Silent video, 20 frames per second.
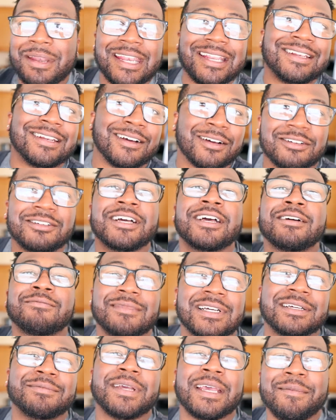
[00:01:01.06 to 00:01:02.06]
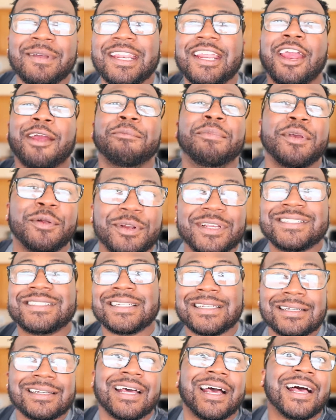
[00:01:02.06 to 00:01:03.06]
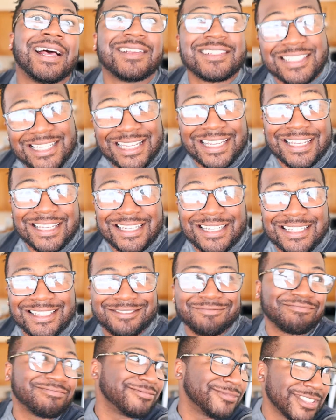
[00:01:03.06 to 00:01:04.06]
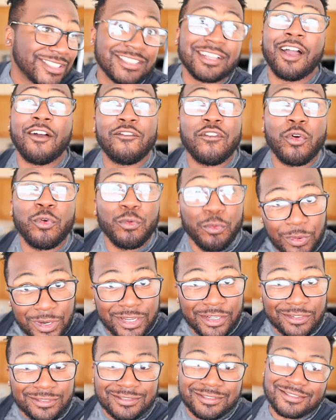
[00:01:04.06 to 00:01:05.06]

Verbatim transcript: you know, my baby need her beauty sleep, you know what I'm saying? For real.